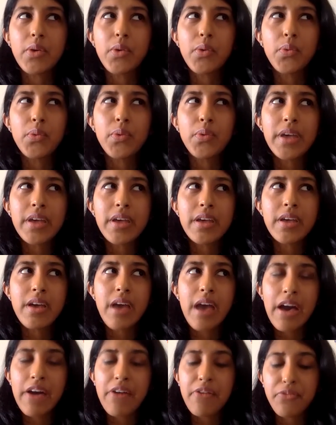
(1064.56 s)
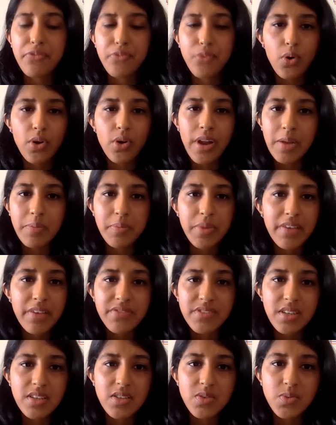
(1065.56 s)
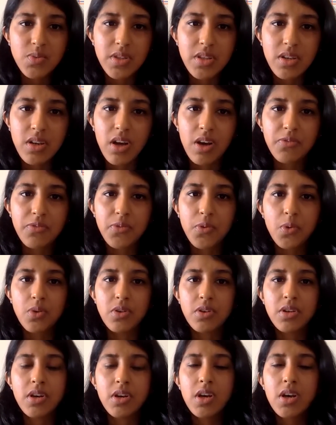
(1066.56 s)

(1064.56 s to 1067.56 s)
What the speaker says: We have 4 NBFCs within our fold.